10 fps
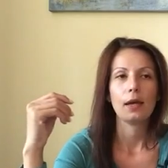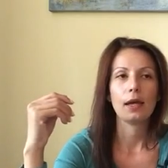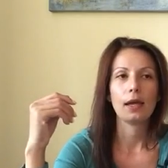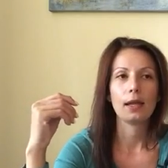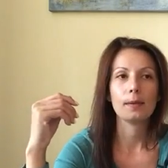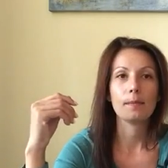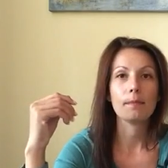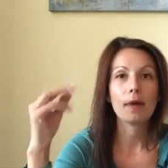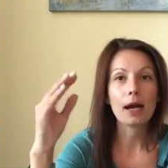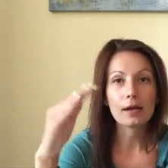And
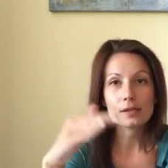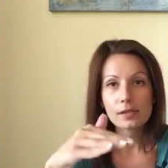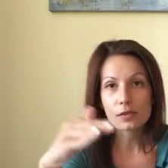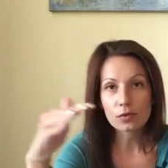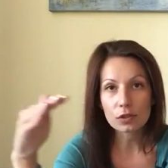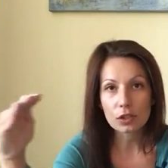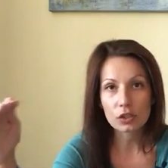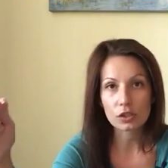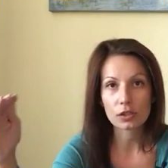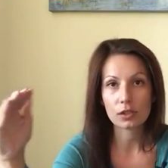Mars is
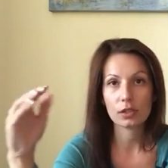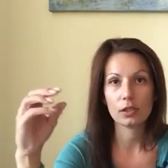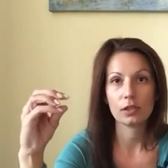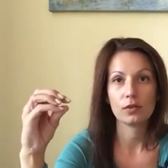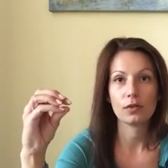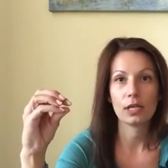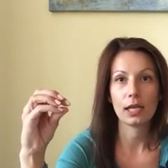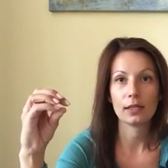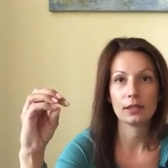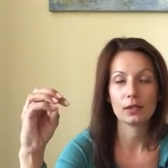traditionally
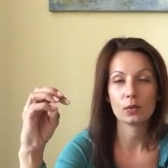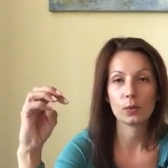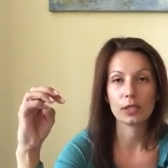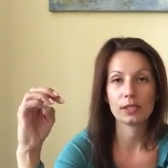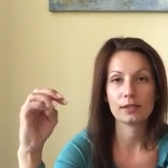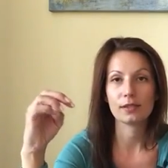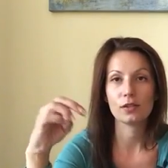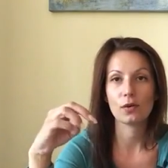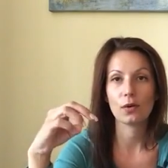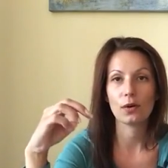related with
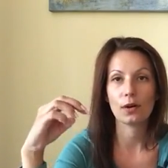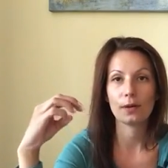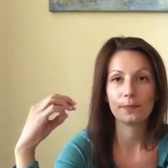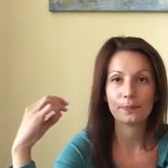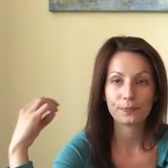your